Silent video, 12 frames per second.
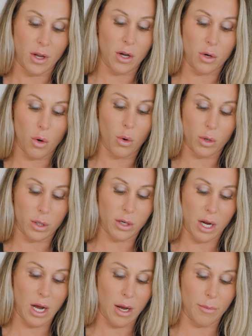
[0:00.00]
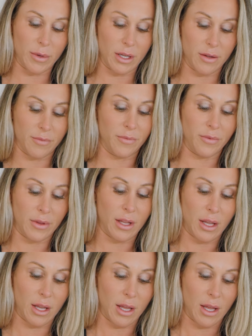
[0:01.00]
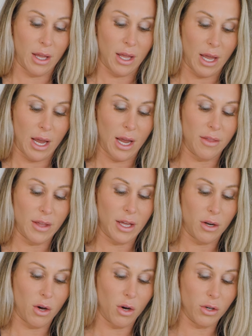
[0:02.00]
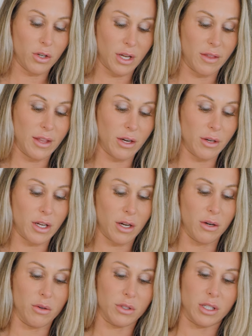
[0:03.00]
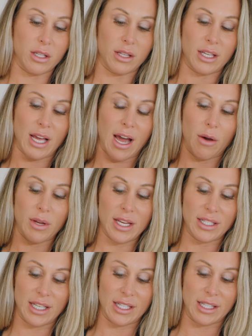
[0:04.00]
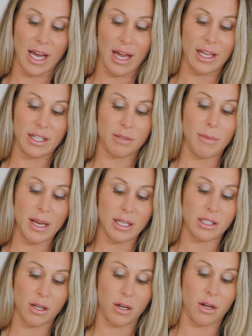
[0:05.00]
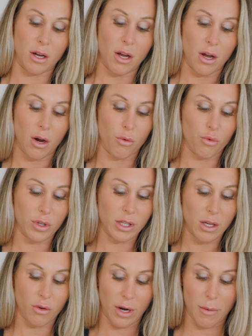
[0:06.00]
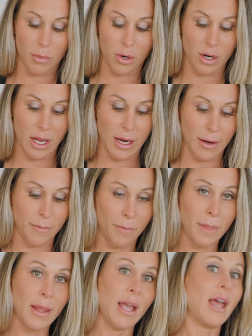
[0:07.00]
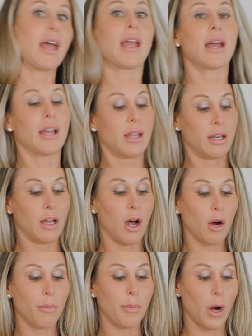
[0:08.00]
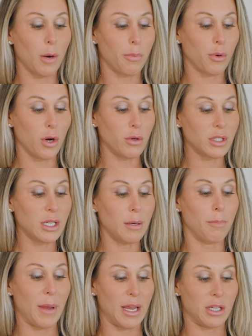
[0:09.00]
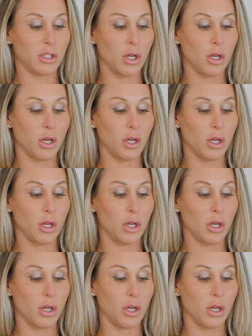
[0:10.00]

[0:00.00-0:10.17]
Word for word: a quarter cup. And then all, and there he goes. How easy is that? It makes a really great pudding. And our, our protein bakes